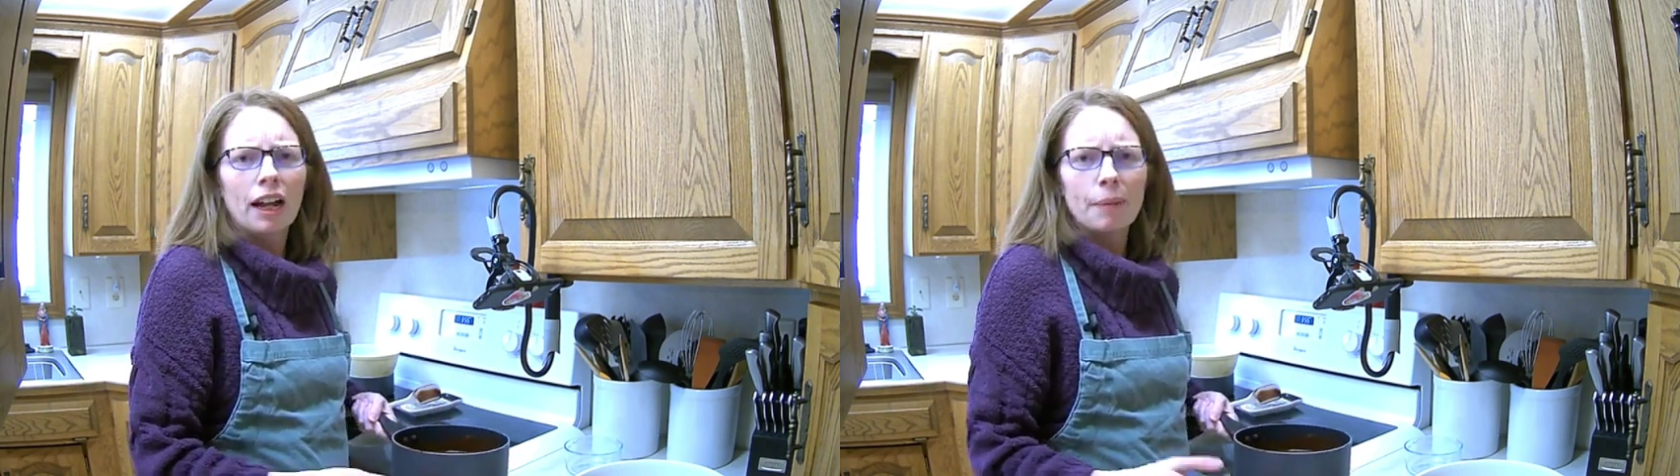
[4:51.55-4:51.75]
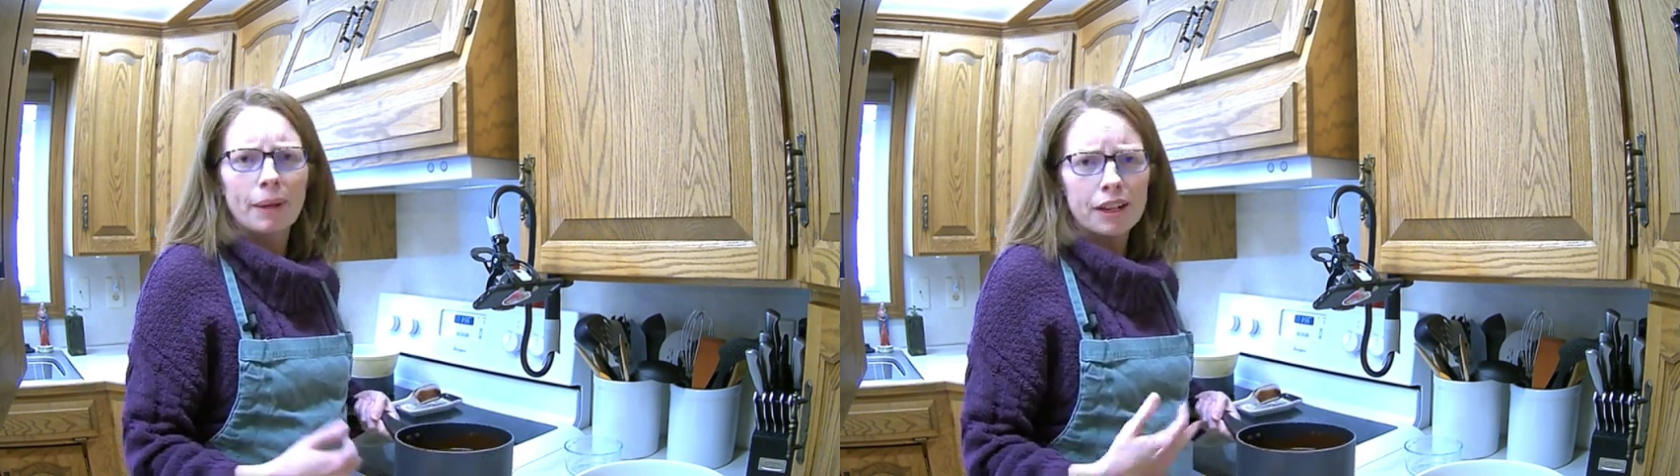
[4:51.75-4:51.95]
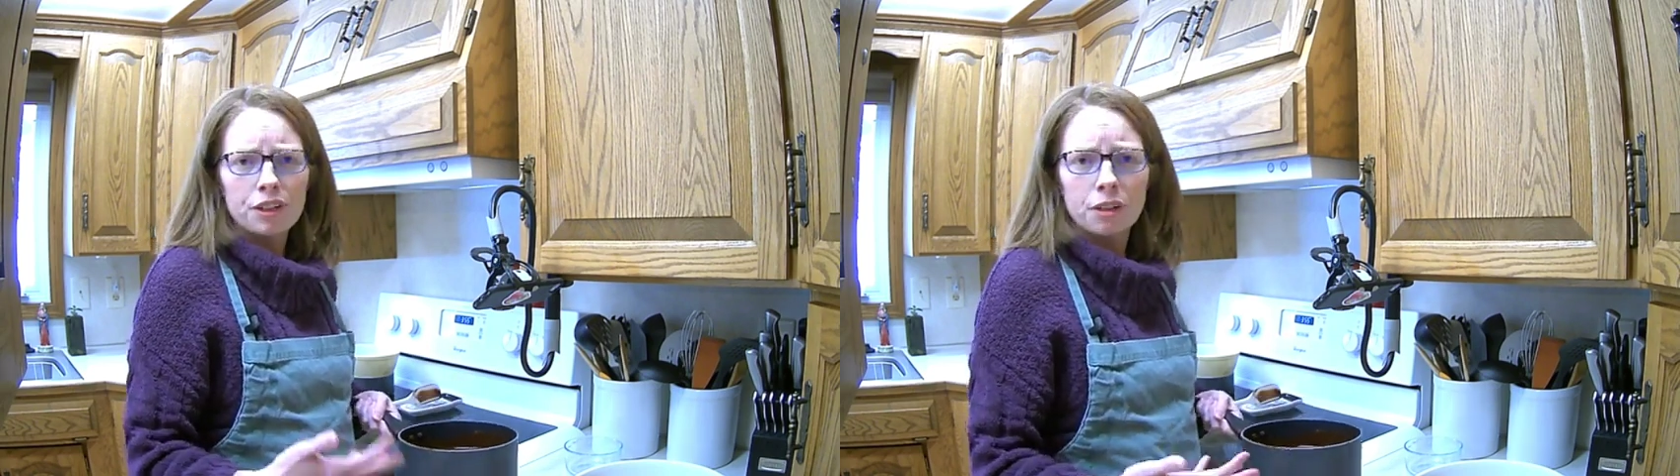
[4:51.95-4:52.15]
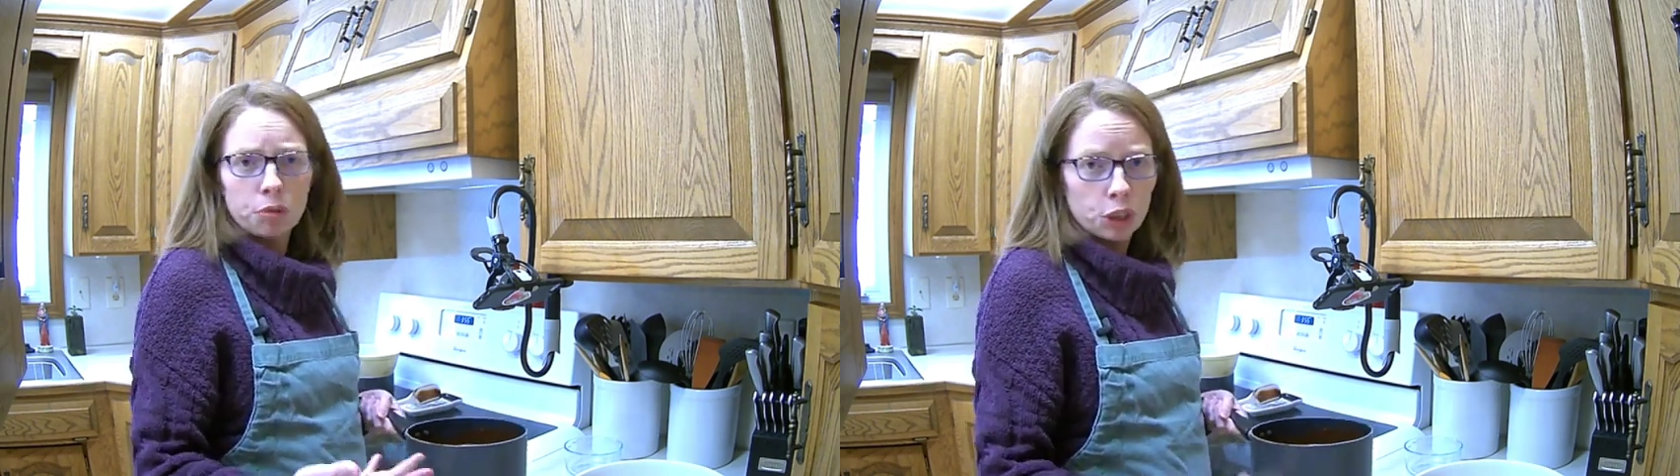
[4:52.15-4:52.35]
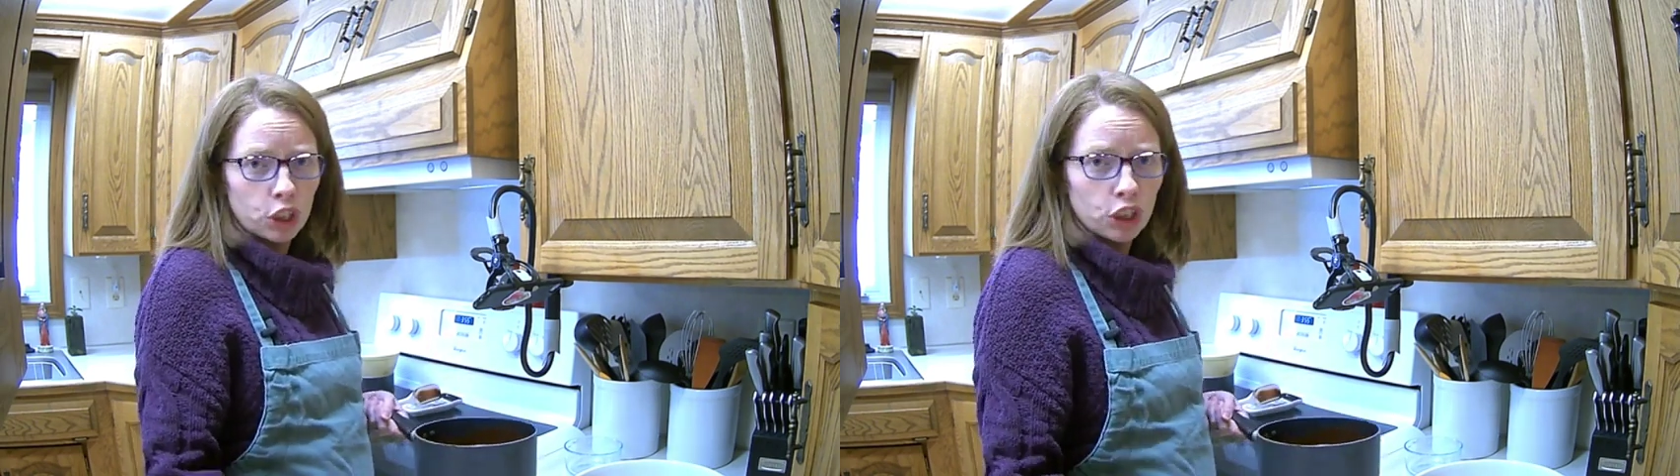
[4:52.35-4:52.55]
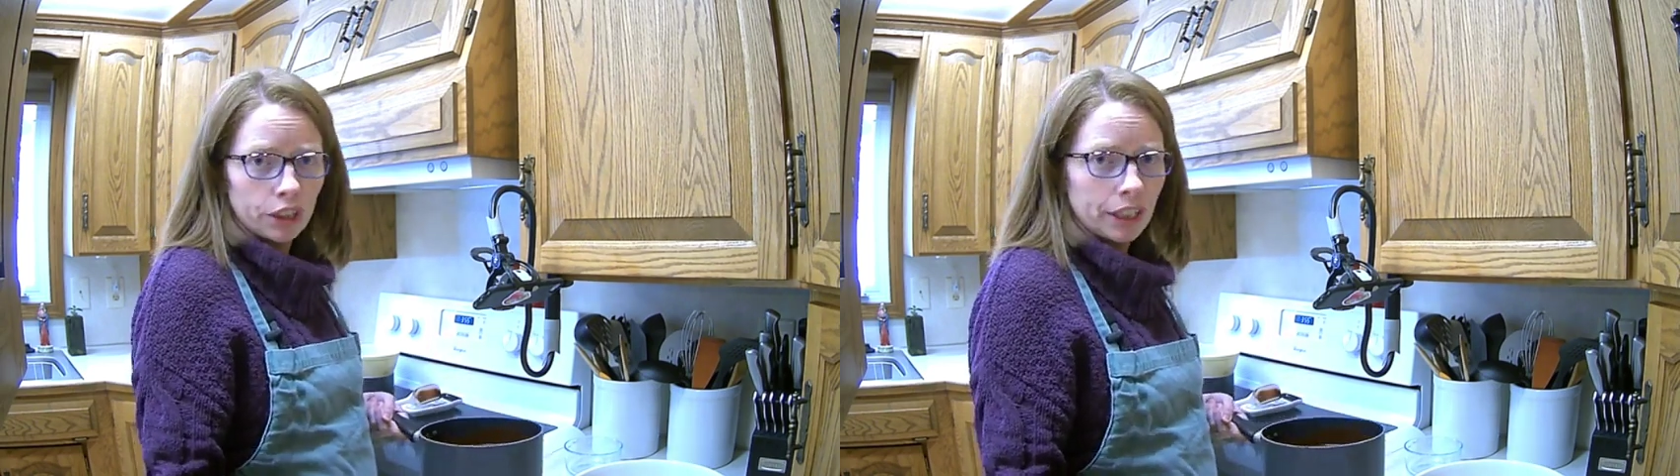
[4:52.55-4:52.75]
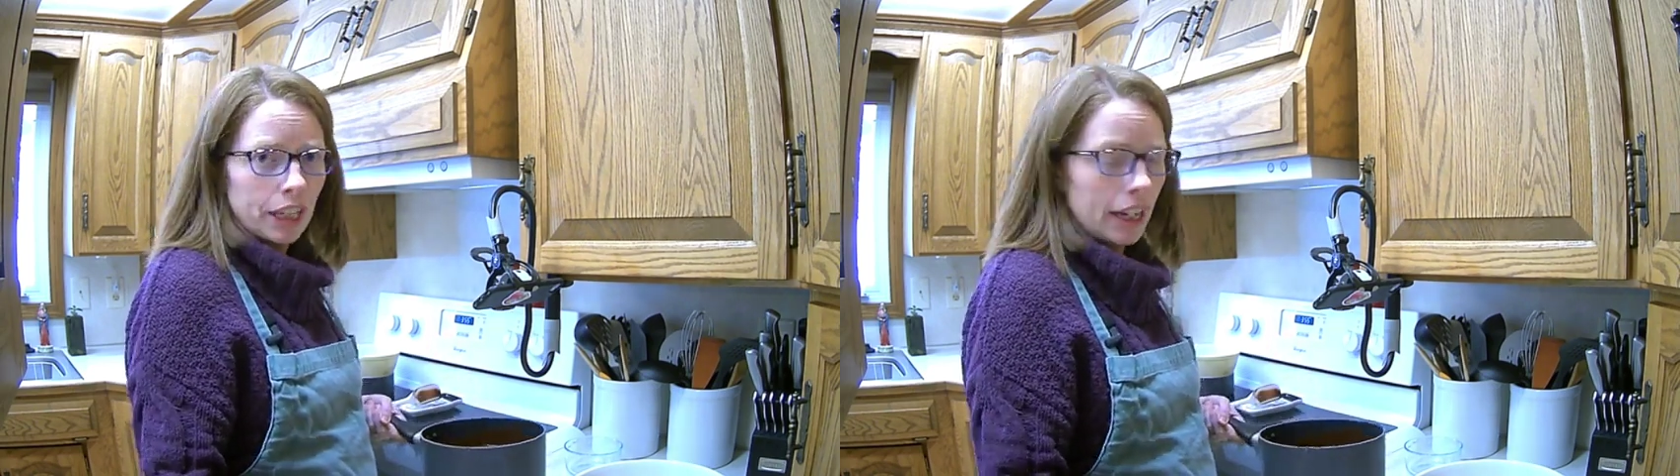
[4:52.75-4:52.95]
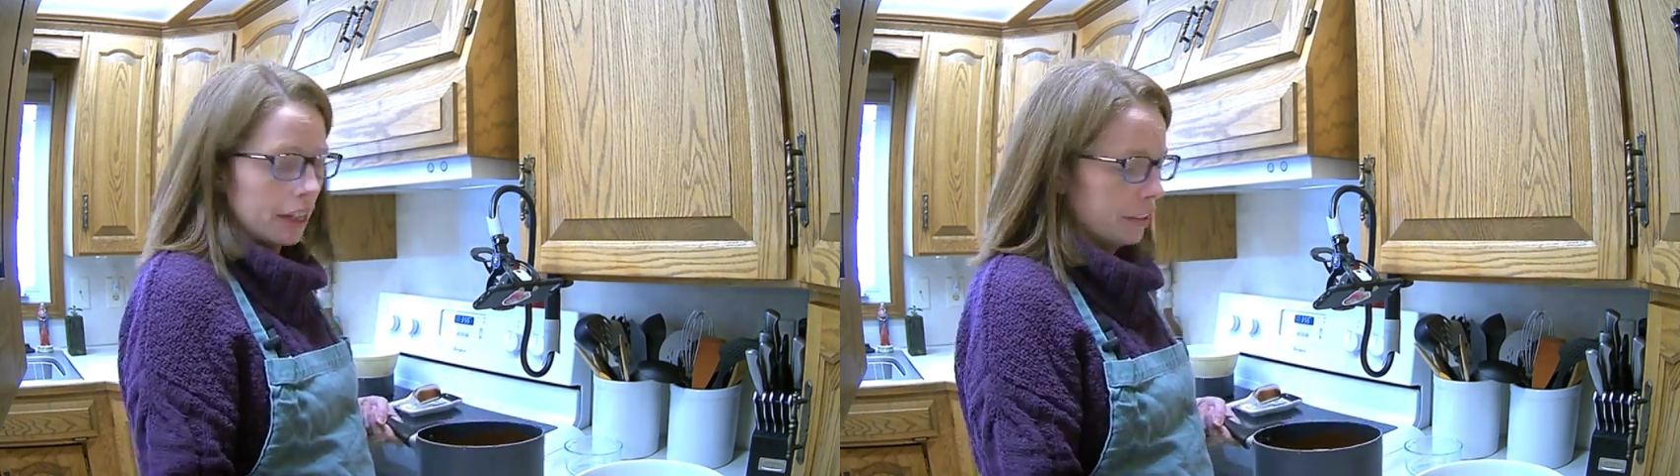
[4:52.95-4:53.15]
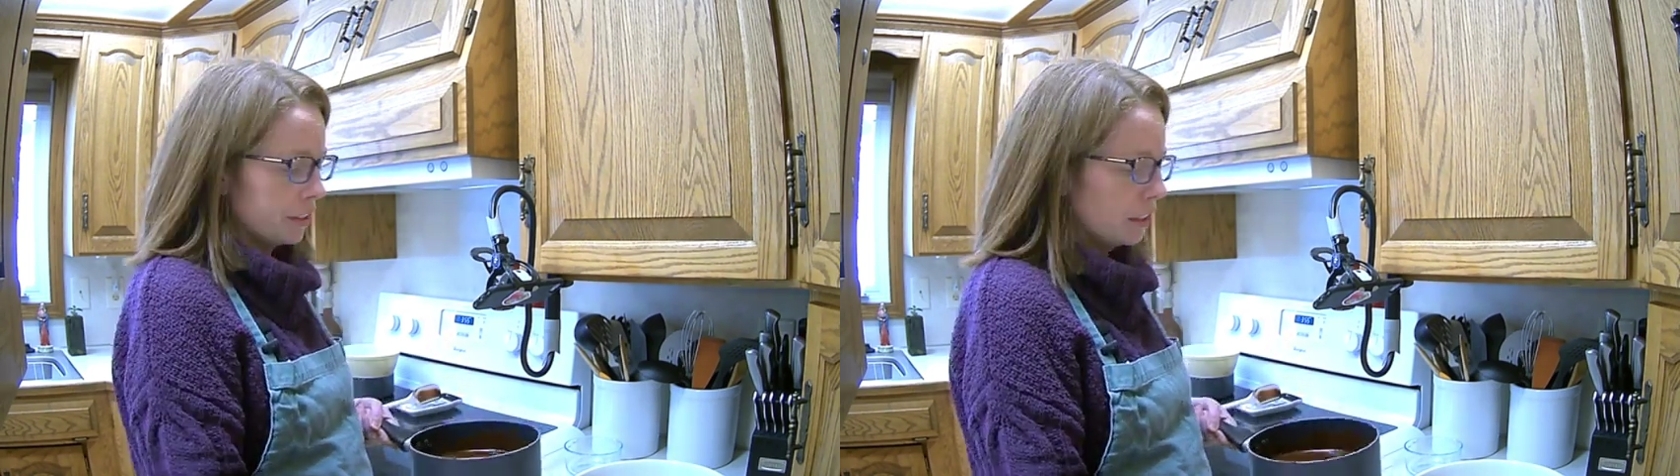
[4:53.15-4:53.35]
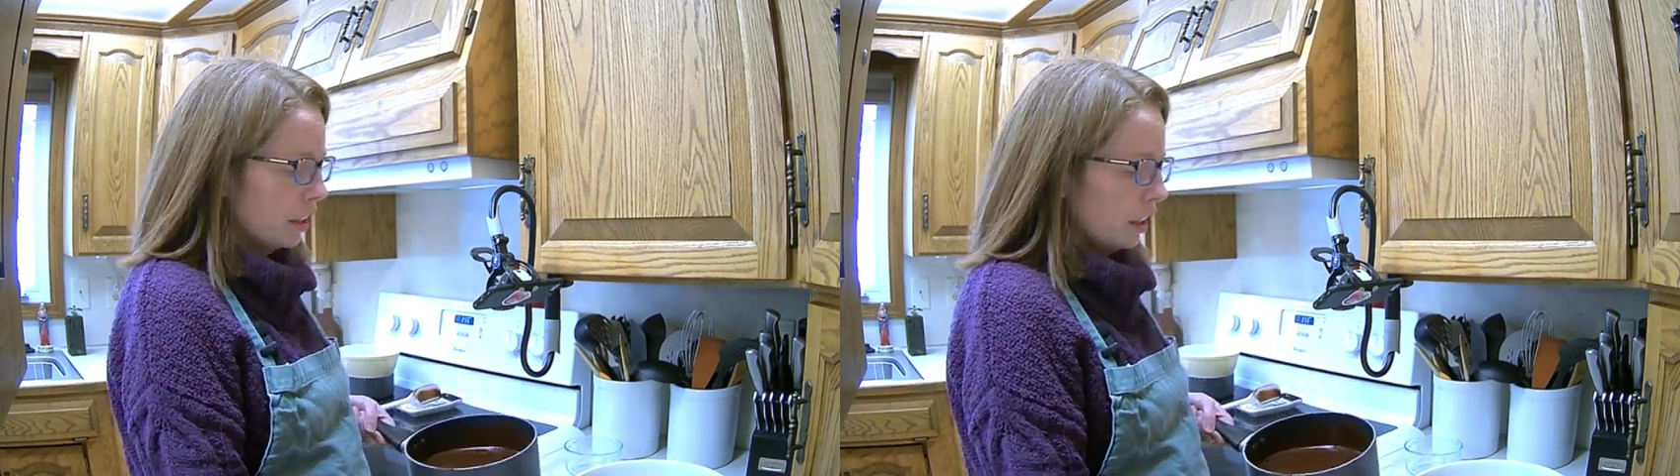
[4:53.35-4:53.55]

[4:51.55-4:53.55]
I imagine it would cook the eggs.